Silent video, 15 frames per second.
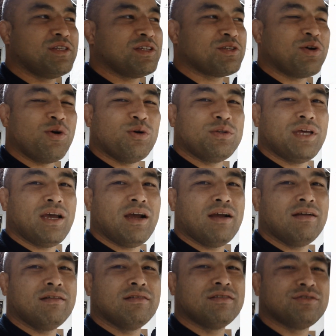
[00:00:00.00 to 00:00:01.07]
to this cold air.
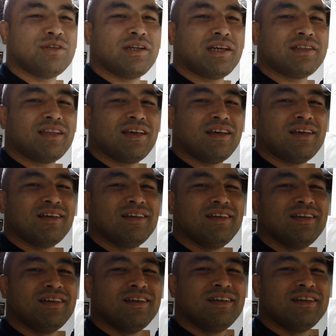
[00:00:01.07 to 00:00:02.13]
Trying to get the
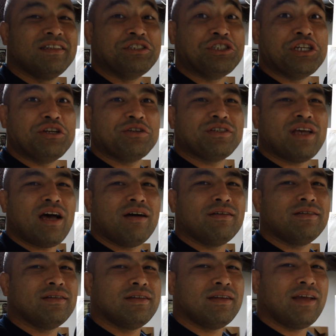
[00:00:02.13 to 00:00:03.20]
jitters out,
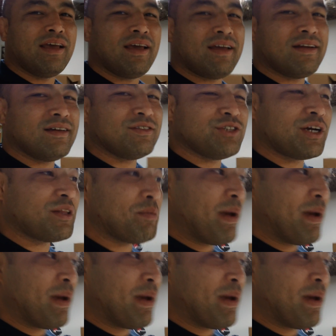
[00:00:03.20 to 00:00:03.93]
and check out